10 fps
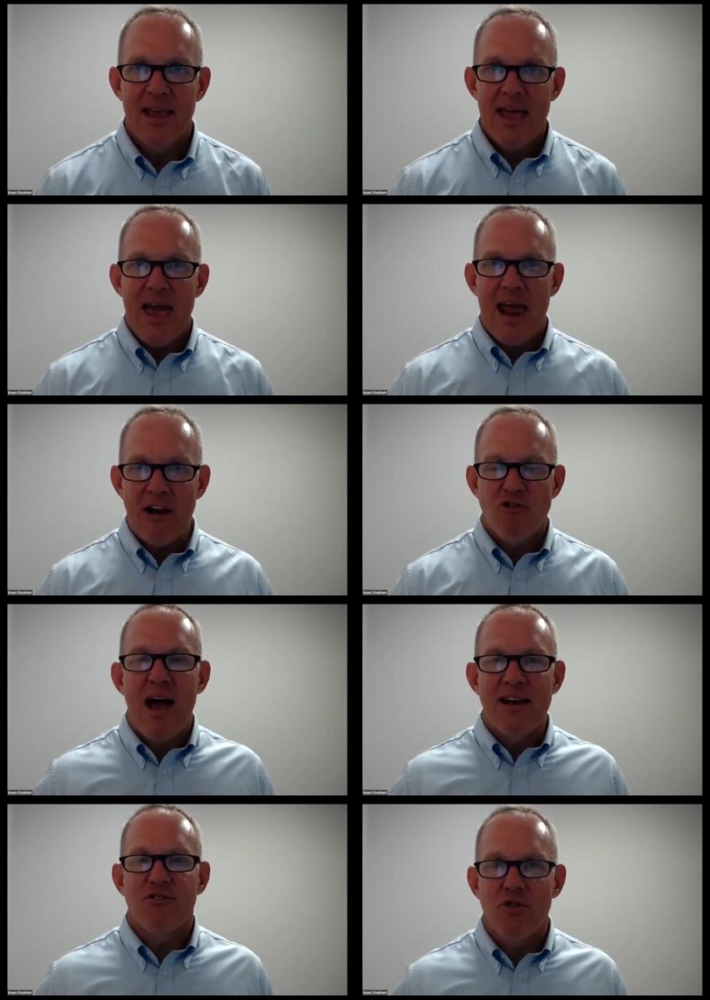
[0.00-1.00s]
And I tried
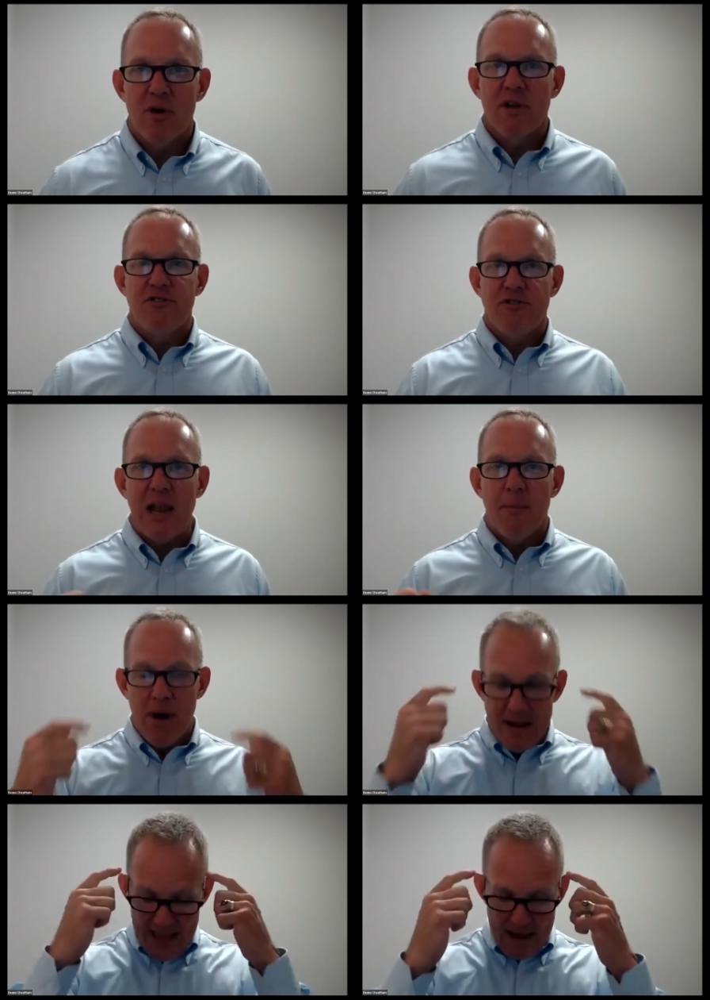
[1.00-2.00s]
to sort of
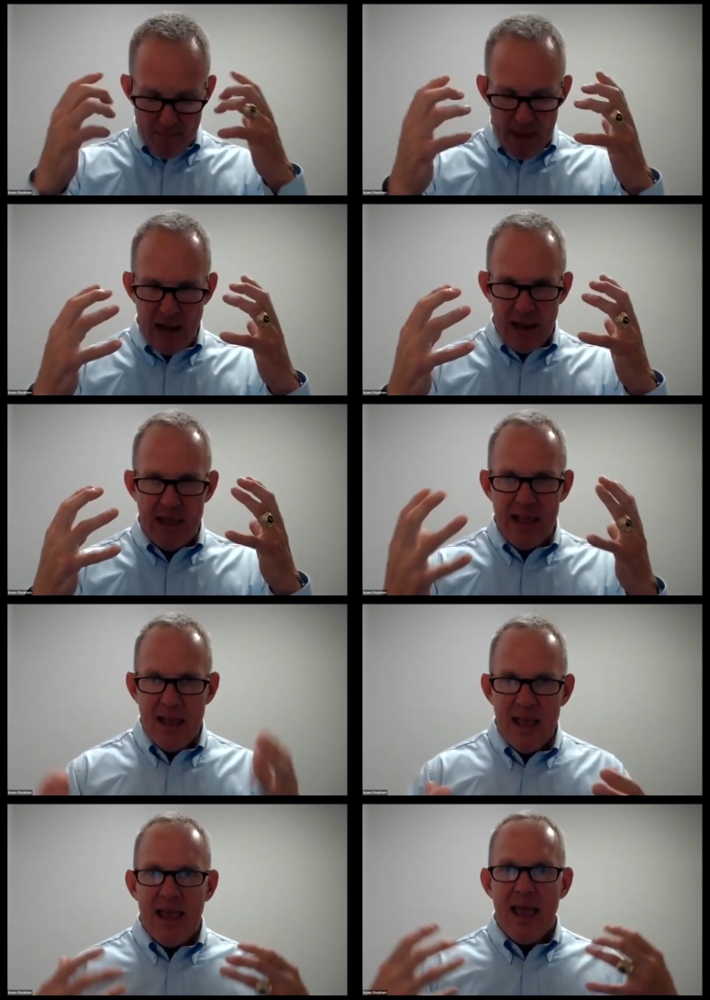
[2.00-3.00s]
celebrate that mentally
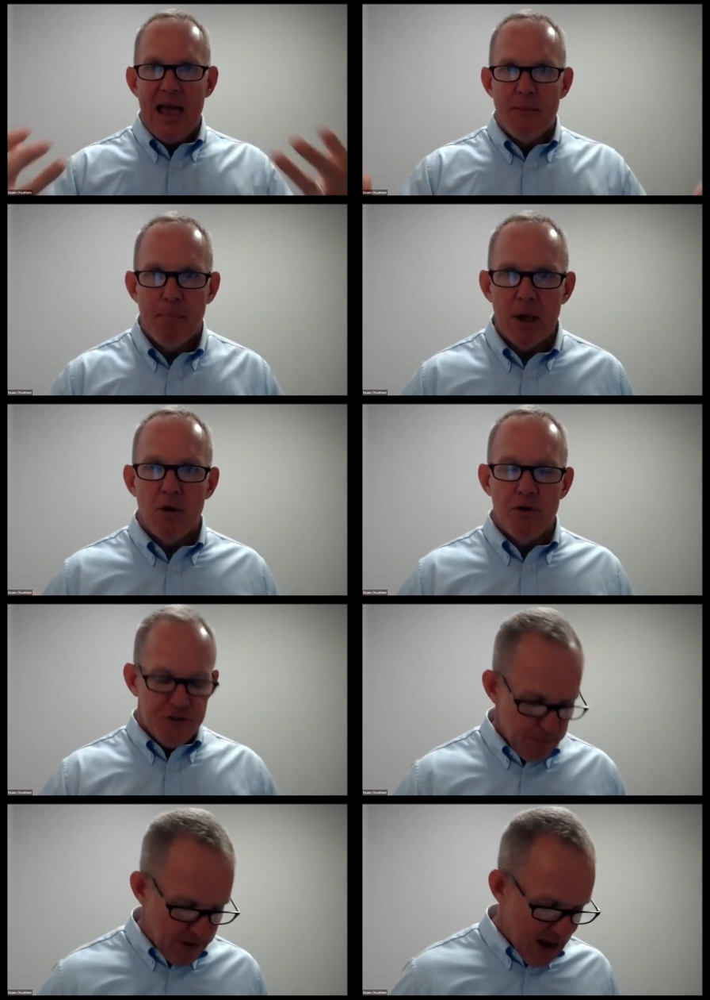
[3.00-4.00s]
and build
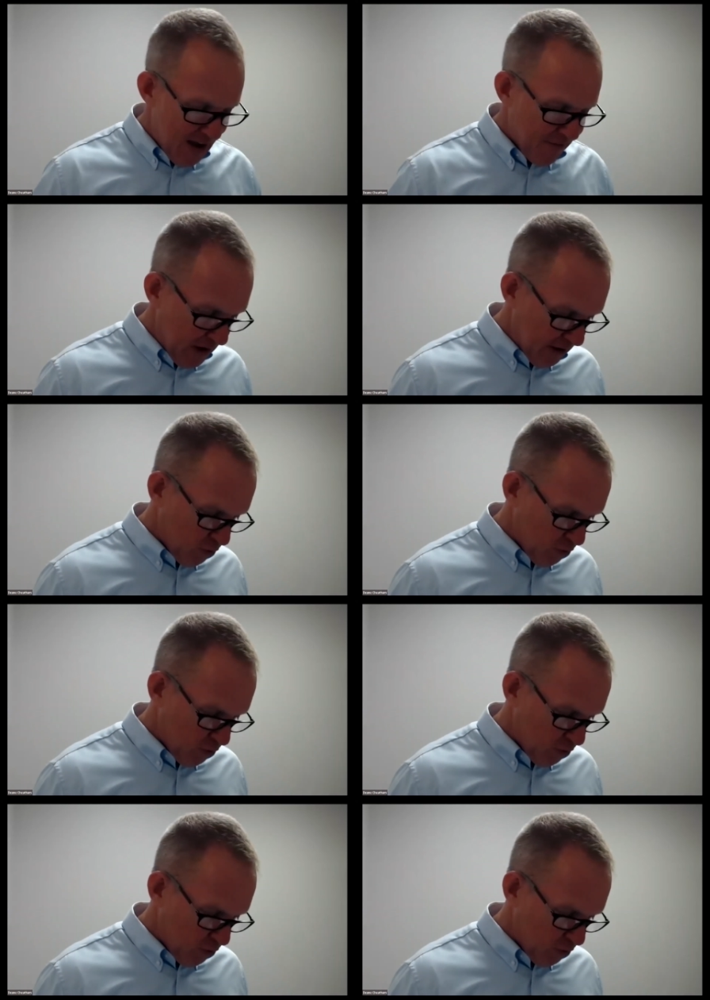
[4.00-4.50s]
some confidence